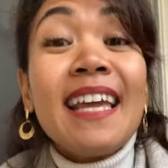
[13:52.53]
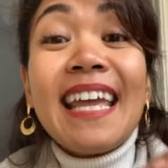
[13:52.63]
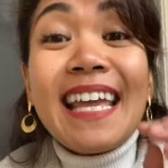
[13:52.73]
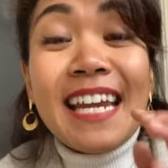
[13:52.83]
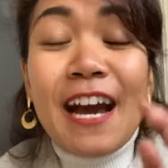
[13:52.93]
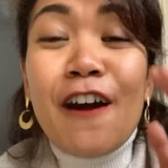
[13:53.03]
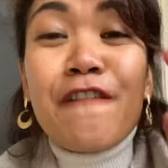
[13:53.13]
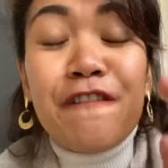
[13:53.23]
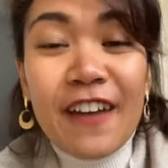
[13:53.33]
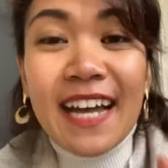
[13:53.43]
it
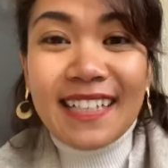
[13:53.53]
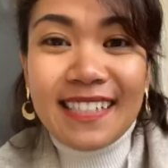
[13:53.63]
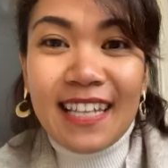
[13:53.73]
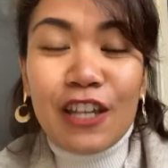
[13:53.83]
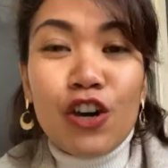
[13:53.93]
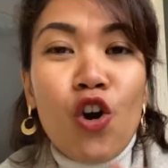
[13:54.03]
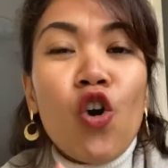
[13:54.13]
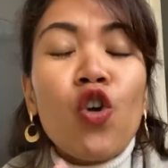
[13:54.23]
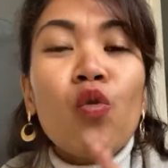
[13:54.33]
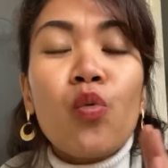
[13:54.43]
affects like the
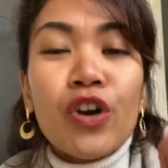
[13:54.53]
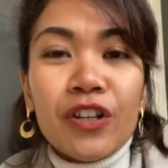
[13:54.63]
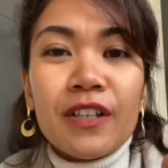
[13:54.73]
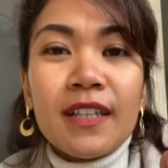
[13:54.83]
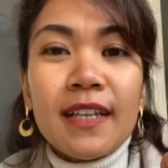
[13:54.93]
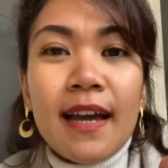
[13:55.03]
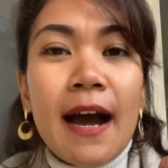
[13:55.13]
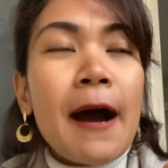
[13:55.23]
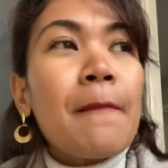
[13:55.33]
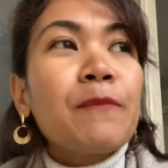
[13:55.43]
whole world
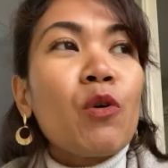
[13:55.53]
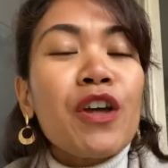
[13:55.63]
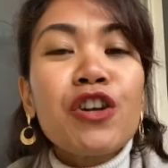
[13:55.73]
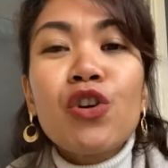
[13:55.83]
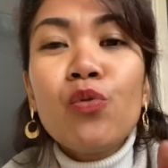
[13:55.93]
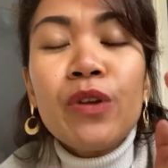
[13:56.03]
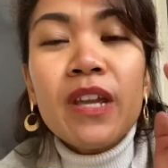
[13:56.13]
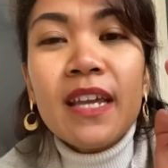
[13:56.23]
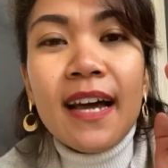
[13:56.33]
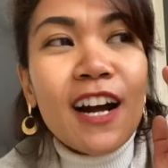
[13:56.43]
um, whether
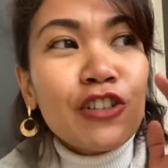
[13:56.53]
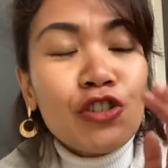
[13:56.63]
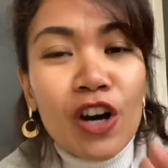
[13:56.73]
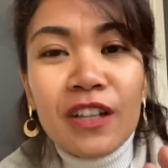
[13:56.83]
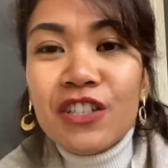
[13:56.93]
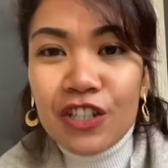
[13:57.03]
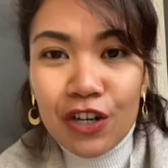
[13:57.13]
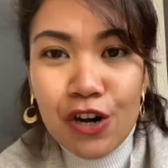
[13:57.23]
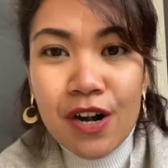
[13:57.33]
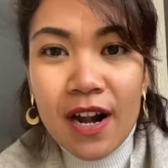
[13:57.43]
we acknowledge
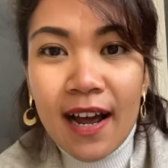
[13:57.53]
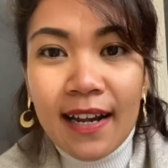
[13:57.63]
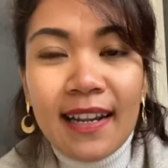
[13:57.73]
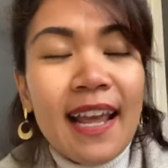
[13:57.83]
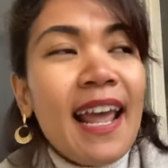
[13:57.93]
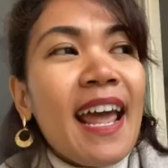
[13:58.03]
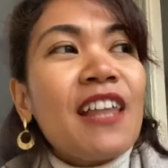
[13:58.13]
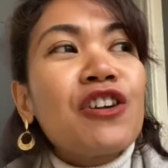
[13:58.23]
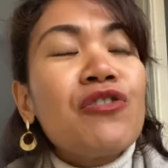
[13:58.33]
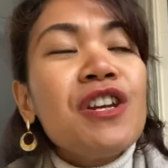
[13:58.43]
it or not.
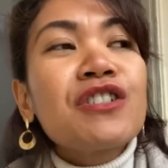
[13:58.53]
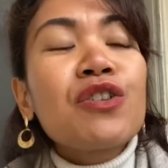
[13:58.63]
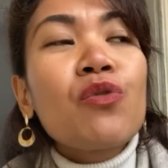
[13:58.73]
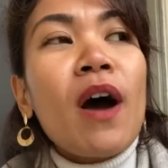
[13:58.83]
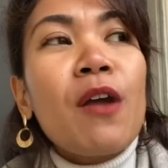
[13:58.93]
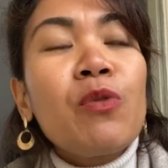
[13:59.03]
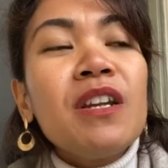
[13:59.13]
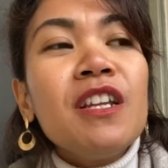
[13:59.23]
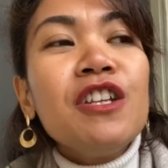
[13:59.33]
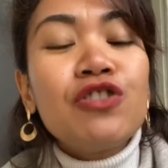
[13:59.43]
And the reason why we
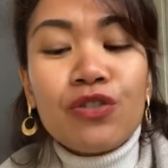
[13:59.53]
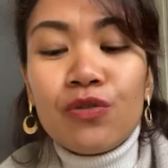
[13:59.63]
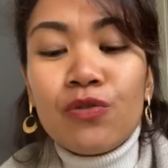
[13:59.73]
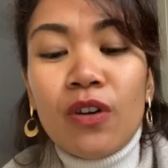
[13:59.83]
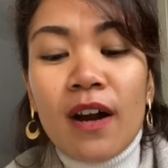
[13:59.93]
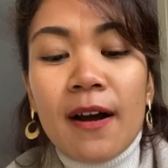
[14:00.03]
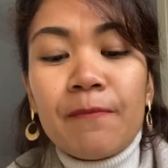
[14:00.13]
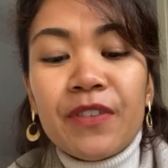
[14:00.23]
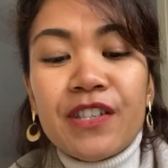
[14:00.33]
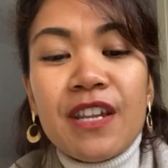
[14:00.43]
need to
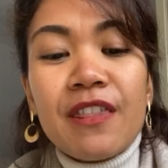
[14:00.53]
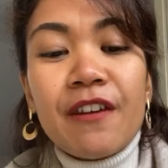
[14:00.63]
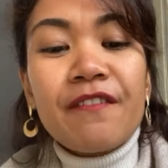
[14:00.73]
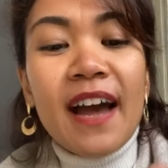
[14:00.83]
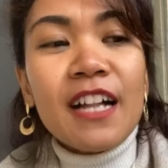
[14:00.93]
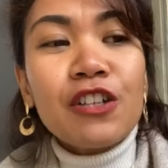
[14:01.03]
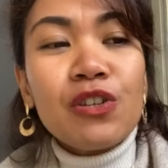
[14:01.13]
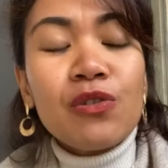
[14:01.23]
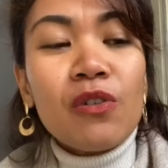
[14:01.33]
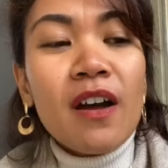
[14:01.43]
um, see the
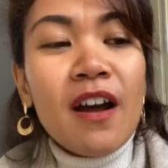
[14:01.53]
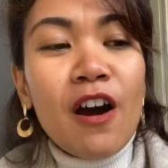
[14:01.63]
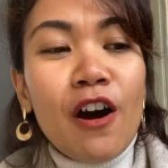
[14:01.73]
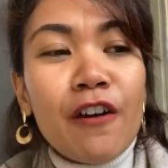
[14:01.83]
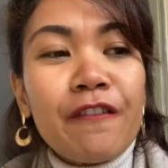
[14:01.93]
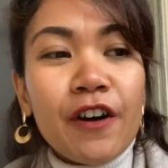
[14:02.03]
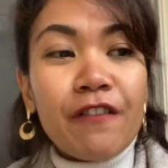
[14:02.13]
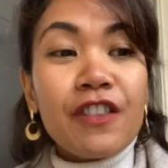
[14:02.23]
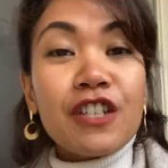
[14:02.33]
value of, of the